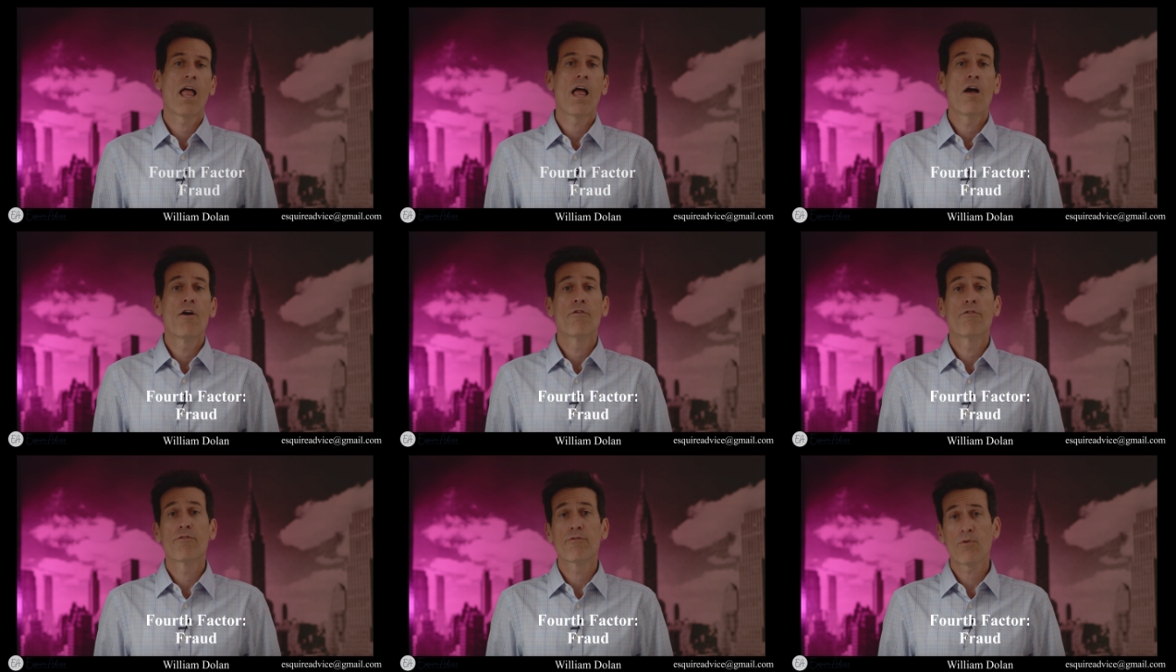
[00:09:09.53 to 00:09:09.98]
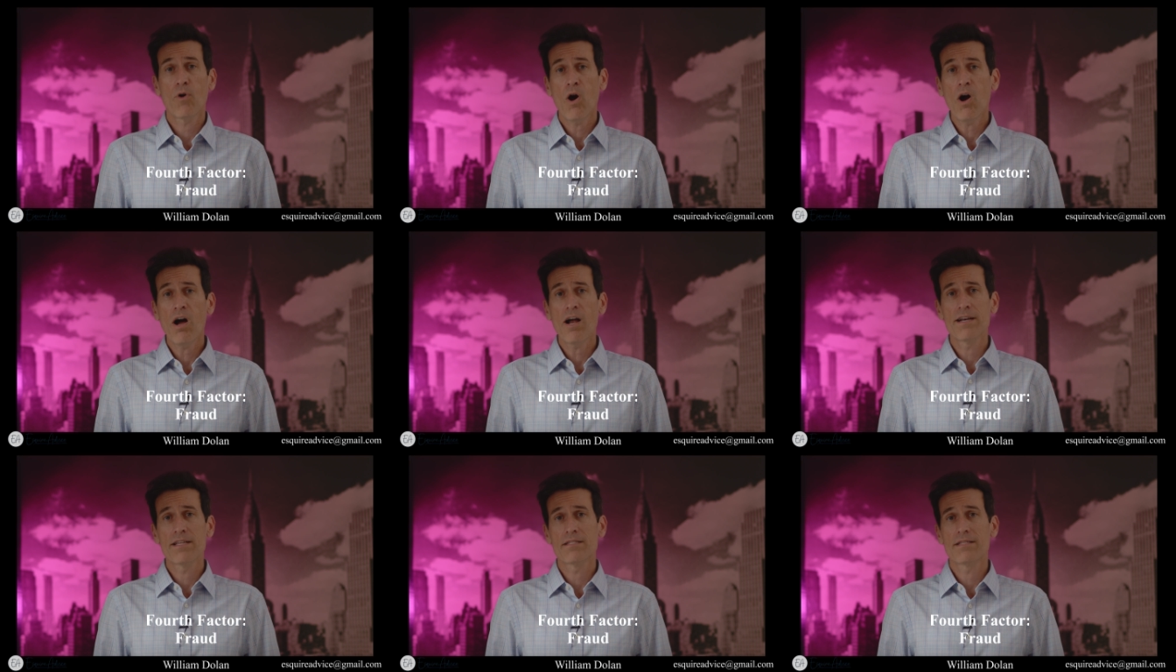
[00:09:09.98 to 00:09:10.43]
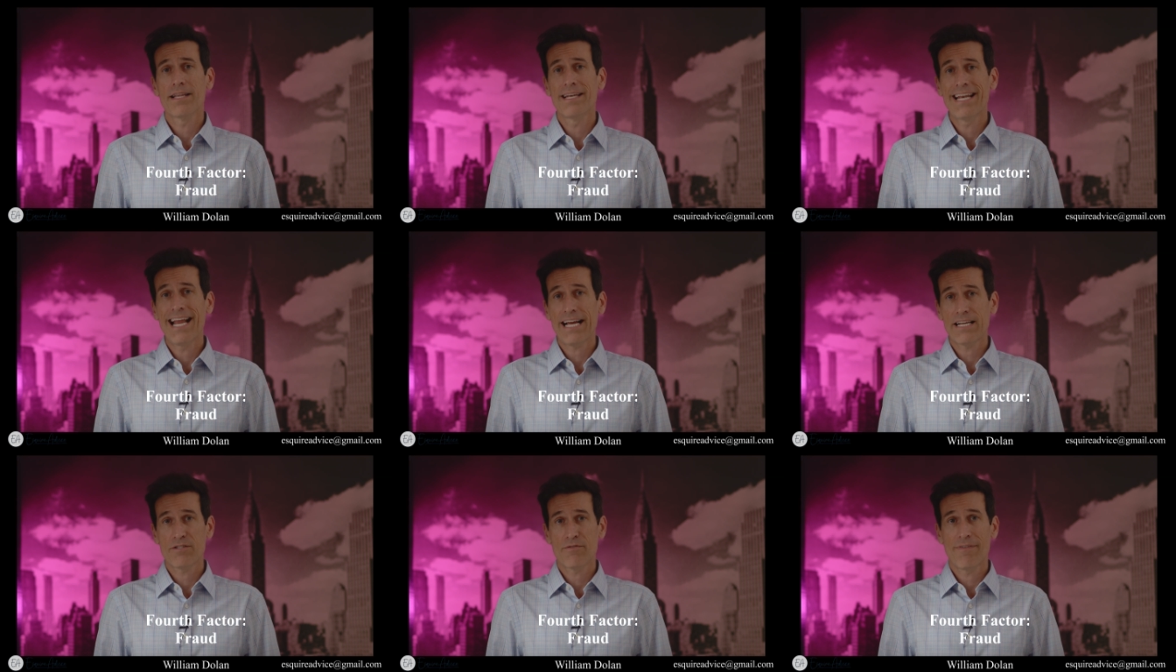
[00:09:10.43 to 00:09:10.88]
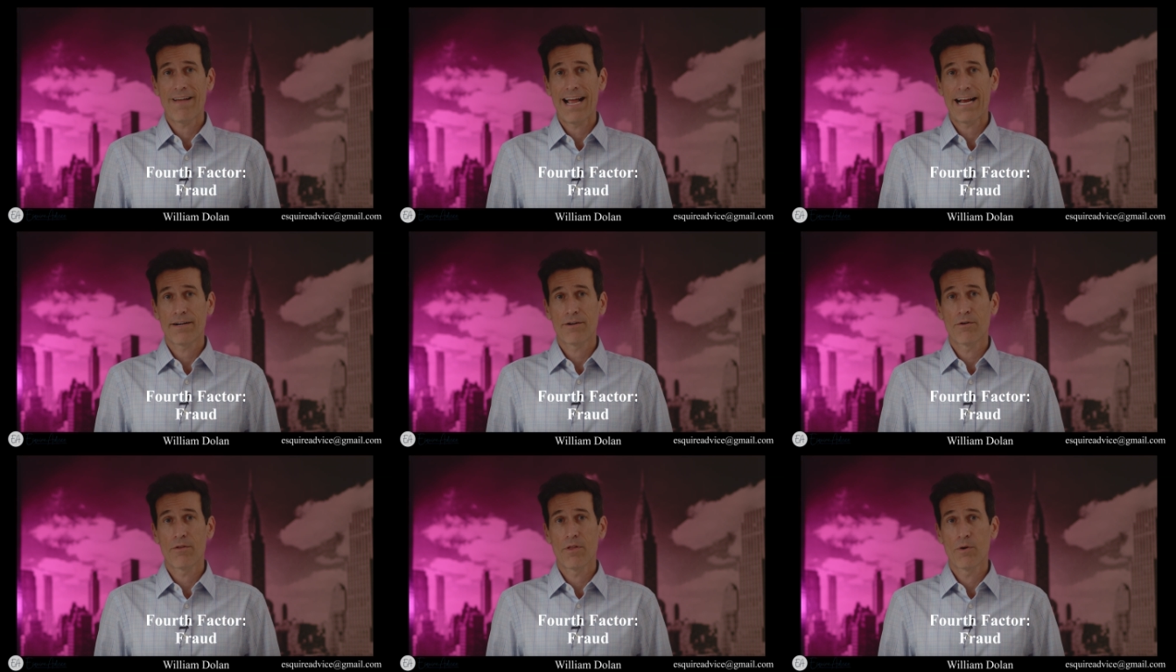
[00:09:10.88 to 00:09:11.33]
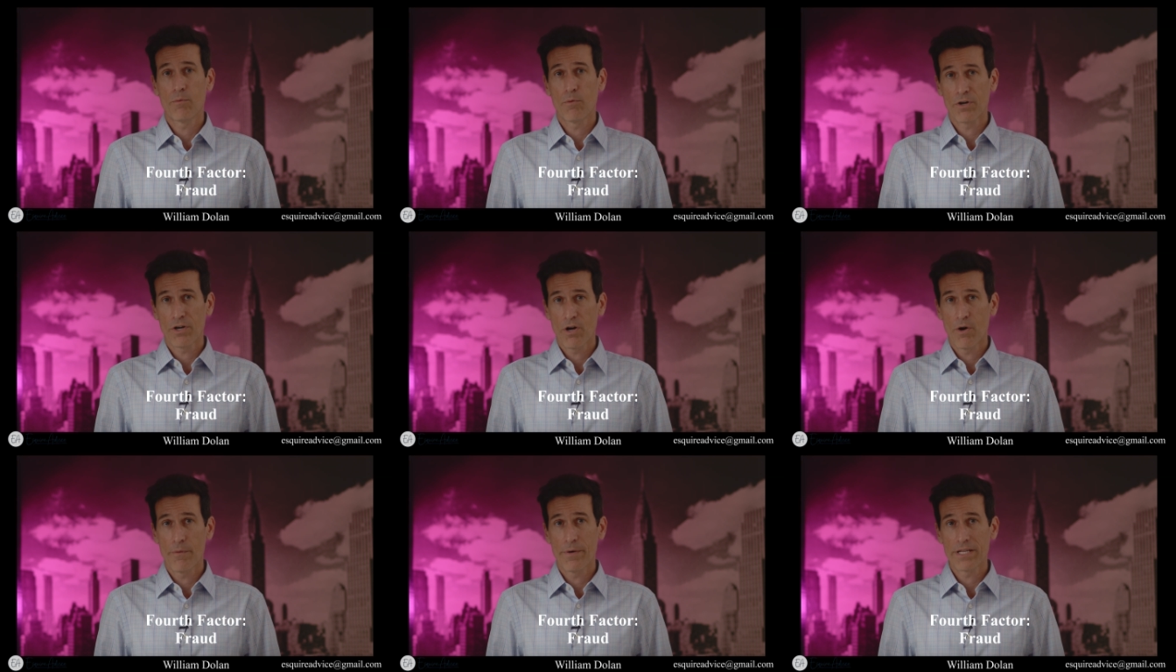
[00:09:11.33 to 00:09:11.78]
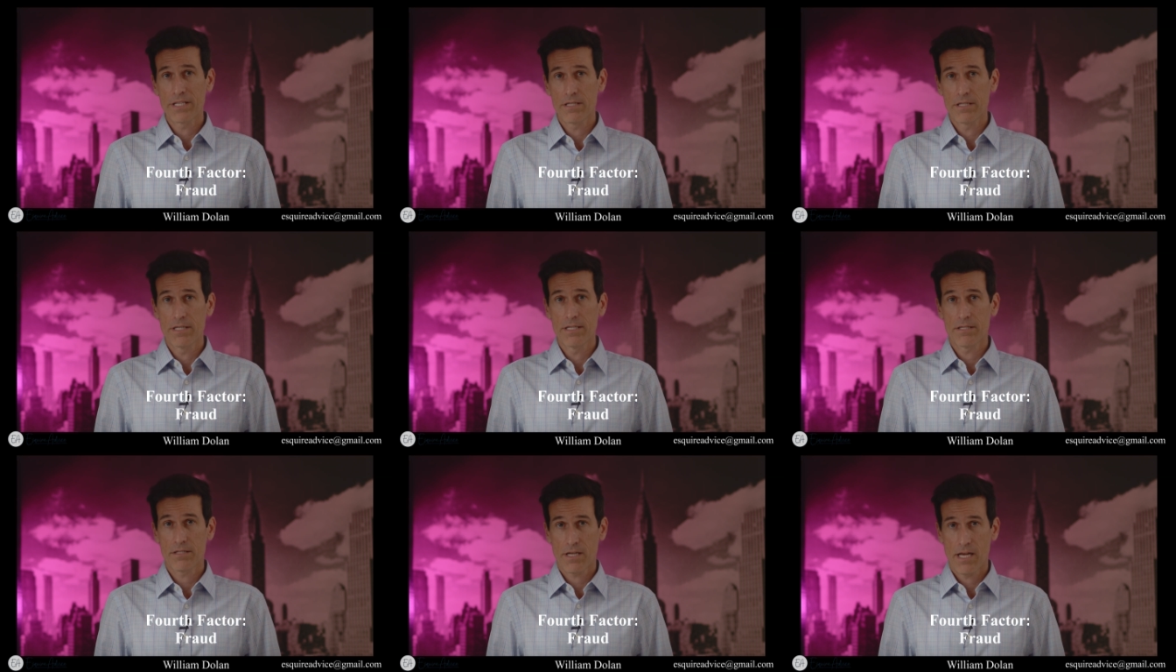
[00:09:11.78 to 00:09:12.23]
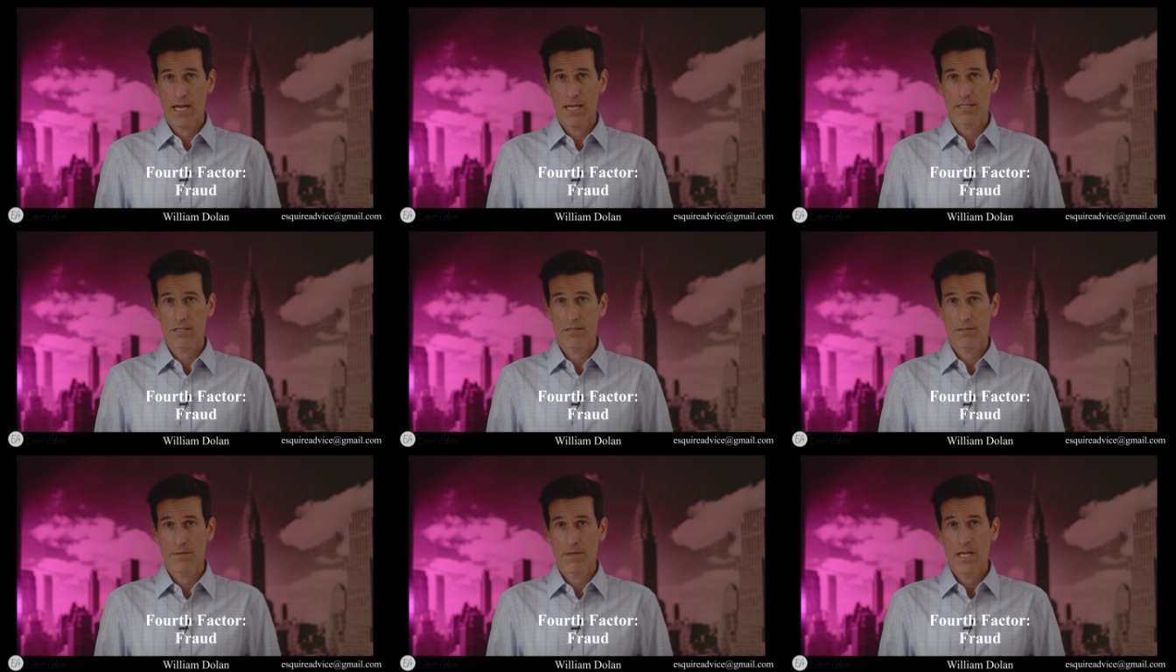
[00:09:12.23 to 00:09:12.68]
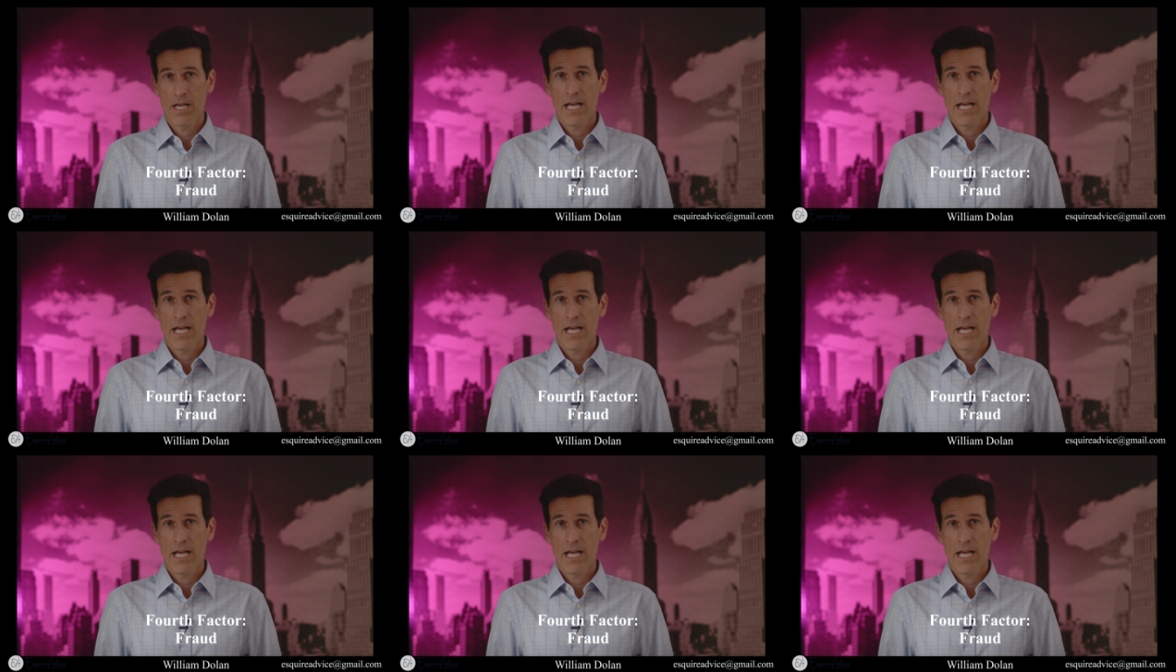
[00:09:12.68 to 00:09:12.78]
Fraud is the next factor that we're going to discuss.